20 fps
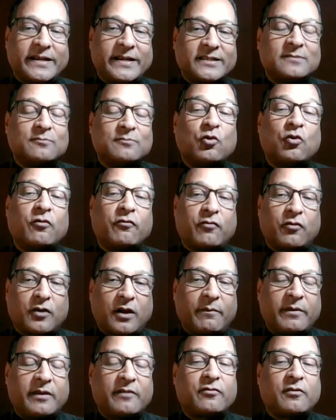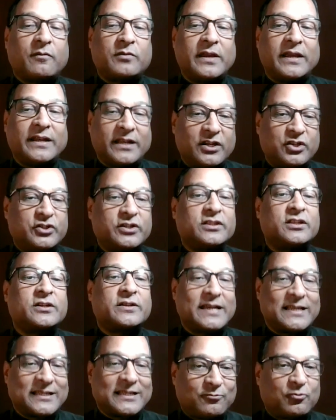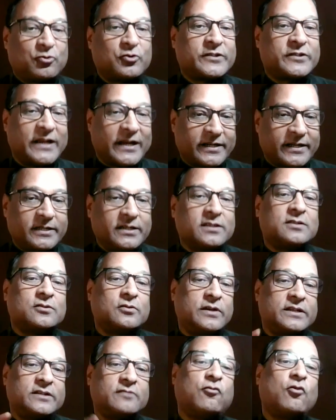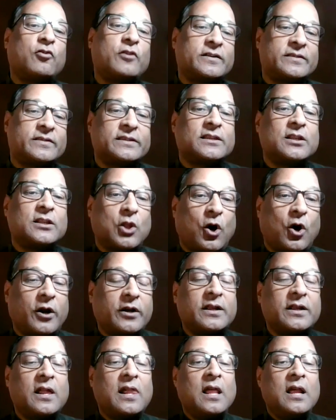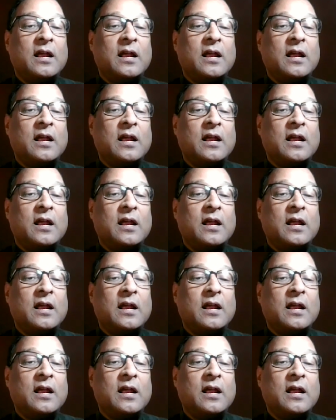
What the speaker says: it is more for coming from the energy and the transport sector. So it focuses a lot.